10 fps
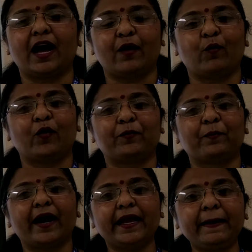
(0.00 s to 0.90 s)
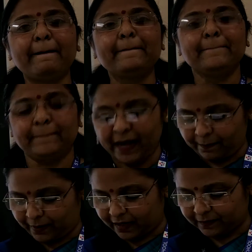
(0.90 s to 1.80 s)
I want my
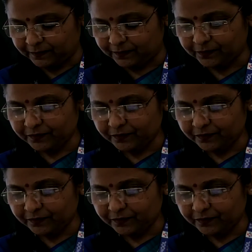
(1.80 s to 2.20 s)
papa.